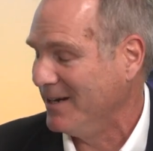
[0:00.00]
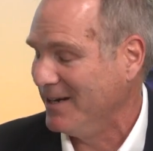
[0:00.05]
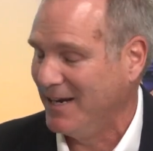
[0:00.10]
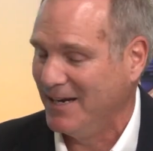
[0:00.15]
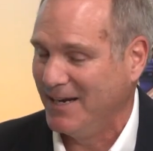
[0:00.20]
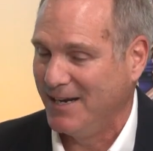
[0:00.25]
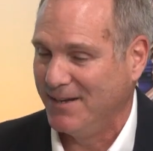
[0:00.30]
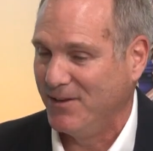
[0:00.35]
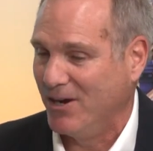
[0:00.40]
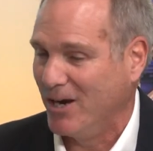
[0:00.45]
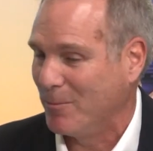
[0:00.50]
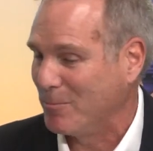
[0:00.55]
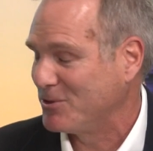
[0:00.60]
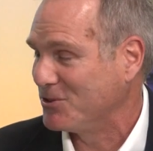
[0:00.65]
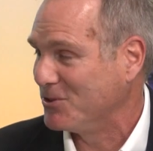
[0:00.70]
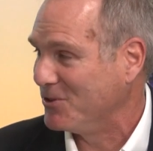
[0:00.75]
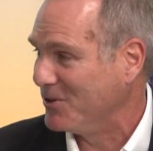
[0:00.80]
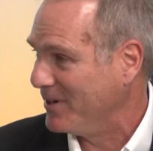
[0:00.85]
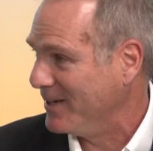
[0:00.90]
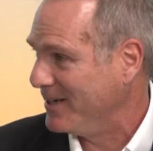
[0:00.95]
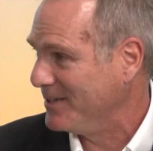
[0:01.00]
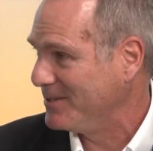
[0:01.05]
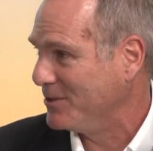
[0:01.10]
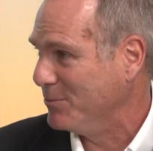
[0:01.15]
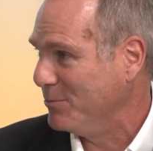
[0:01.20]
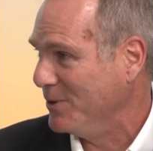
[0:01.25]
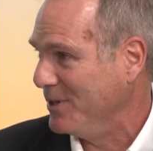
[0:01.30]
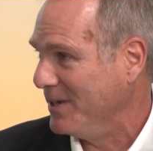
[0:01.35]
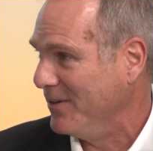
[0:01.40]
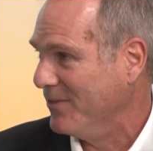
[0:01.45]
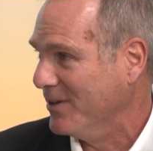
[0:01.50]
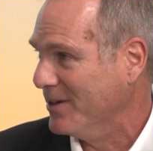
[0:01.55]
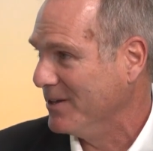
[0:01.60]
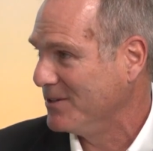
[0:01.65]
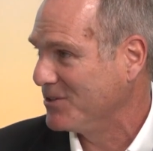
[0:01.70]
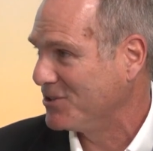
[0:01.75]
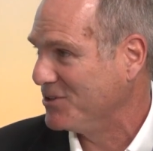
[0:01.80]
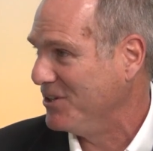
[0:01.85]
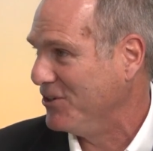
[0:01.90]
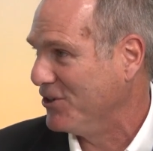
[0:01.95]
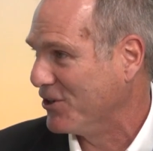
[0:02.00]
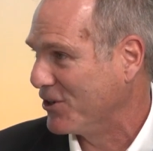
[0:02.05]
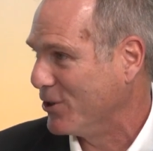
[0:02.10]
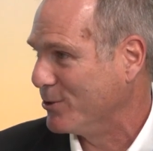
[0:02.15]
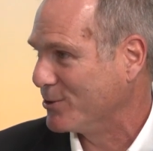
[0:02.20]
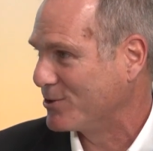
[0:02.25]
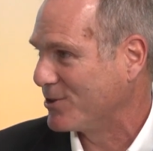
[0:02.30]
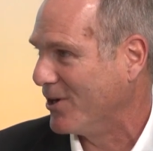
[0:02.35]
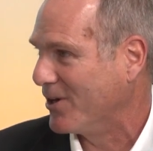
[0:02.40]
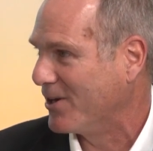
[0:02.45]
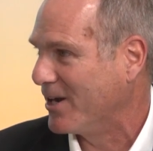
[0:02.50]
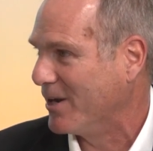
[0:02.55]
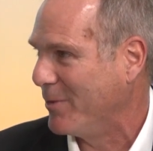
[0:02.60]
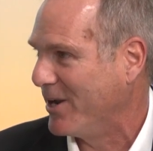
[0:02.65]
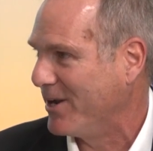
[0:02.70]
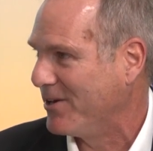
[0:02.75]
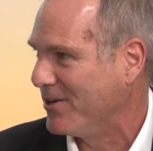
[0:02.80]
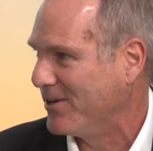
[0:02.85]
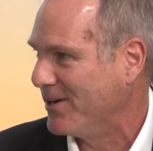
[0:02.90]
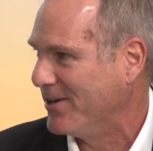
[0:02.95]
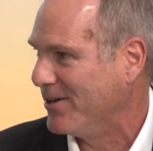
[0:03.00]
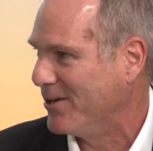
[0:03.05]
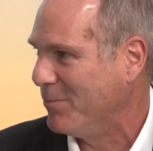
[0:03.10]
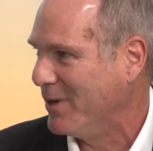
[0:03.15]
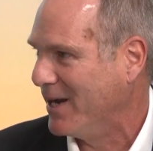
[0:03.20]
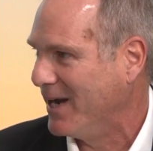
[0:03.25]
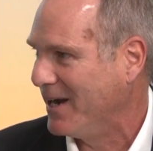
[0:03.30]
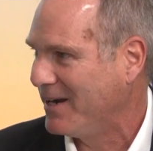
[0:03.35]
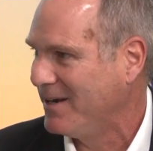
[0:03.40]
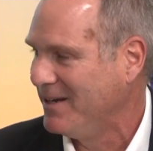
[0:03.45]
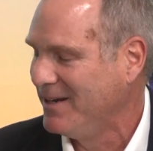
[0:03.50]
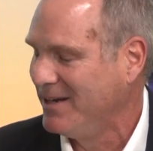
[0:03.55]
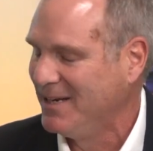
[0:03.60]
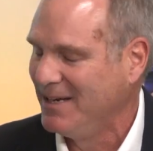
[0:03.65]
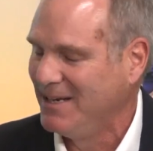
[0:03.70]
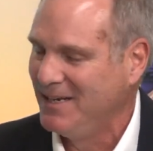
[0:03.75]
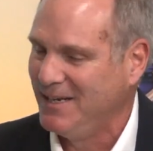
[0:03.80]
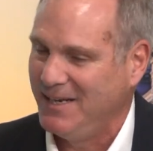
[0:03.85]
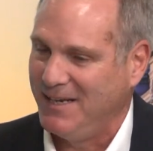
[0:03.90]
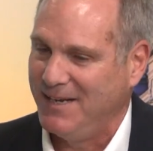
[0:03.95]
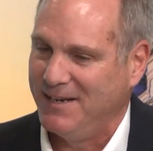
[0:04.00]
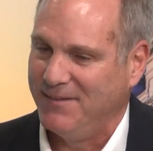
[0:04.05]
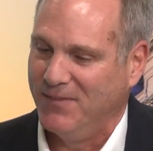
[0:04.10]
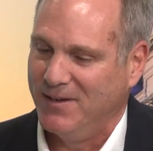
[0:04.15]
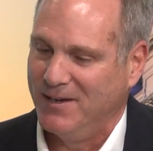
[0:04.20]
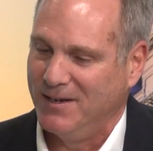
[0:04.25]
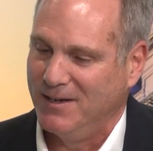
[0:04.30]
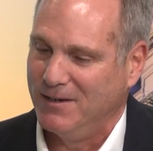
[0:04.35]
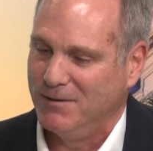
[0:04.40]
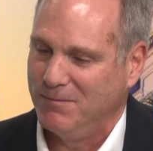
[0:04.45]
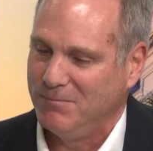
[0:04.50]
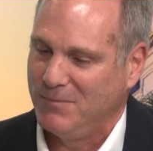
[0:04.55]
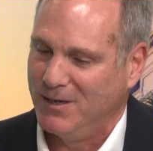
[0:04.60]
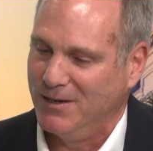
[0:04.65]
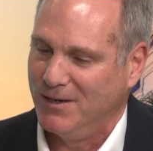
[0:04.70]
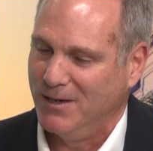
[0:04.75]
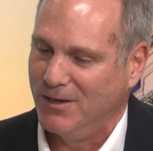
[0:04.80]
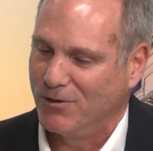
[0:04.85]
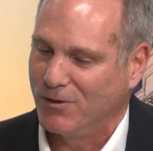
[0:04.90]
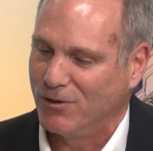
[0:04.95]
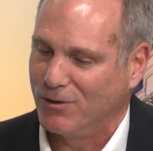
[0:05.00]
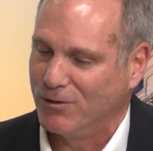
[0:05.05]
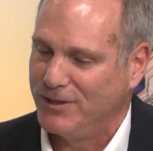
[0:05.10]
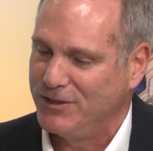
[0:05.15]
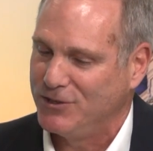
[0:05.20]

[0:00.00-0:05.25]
I had the opportunity to be the senior Coast Guard commander here back in the early